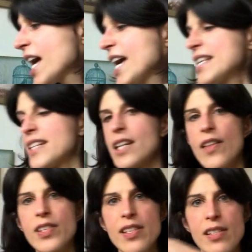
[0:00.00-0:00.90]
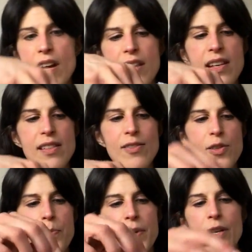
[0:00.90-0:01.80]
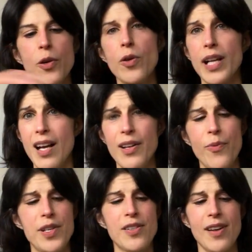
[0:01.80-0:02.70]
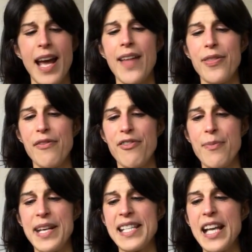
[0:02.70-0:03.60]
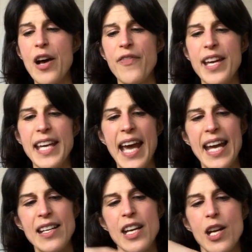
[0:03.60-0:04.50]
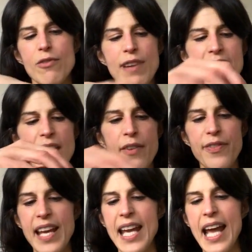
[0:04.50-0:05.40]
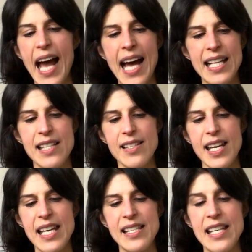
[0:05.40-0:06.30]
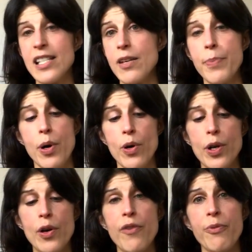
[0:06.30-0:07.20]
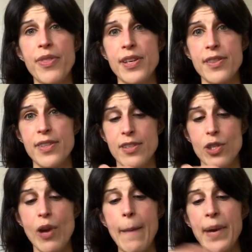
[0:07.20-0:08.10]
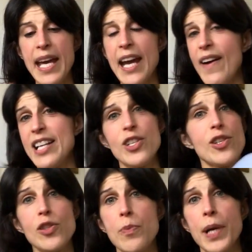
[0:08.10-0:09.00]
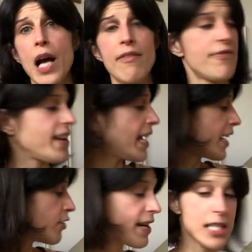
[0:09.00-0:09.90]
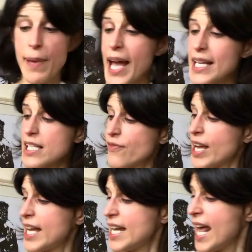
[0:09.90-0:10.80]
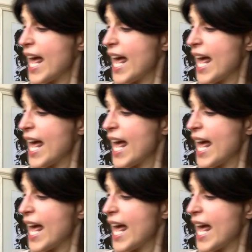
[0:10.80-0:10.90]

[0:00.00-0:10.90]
Here's another design. These are super cool. I kind of wish I had them for myself. Again, really lovely and easy to put on and off with the strap here, and just super comfy and great to be active in.